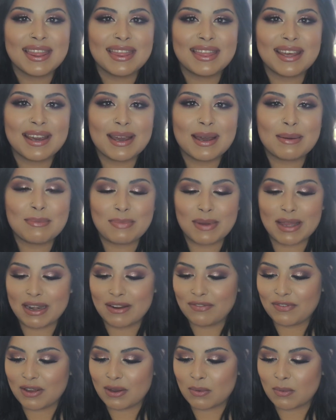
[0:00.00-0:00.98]
the
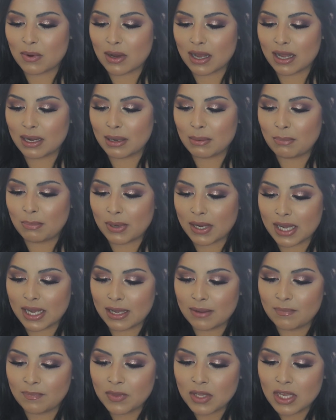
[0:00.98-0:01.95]
Benefit one,
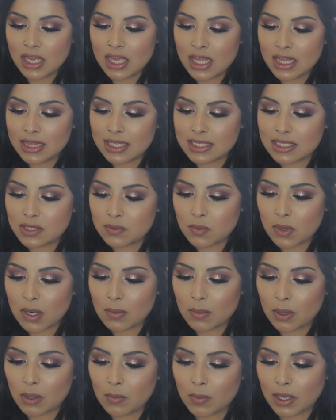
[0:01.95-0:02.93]
but this is
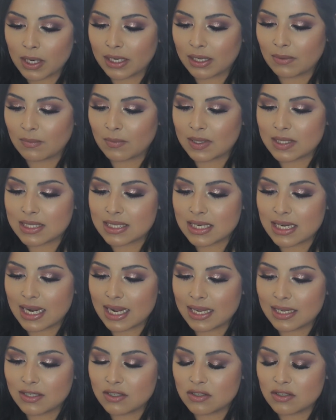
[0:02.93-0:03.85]
what we're working with today.